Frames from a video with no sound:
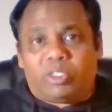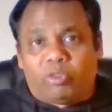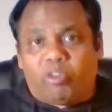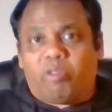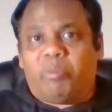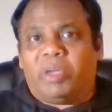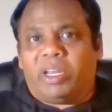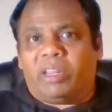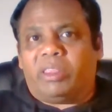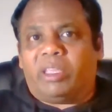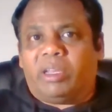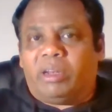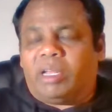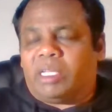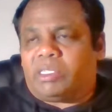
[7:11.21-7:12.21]
who have been in the
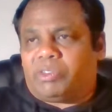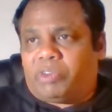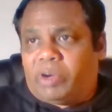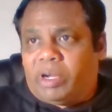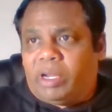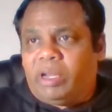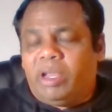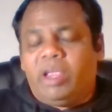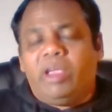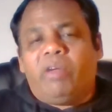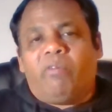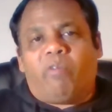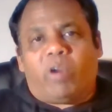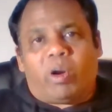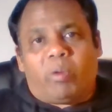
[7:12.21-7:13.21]
industry
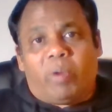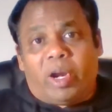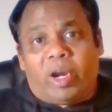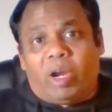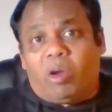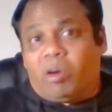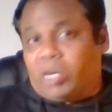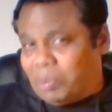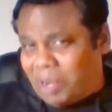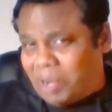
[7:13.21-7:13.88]
for a very long time.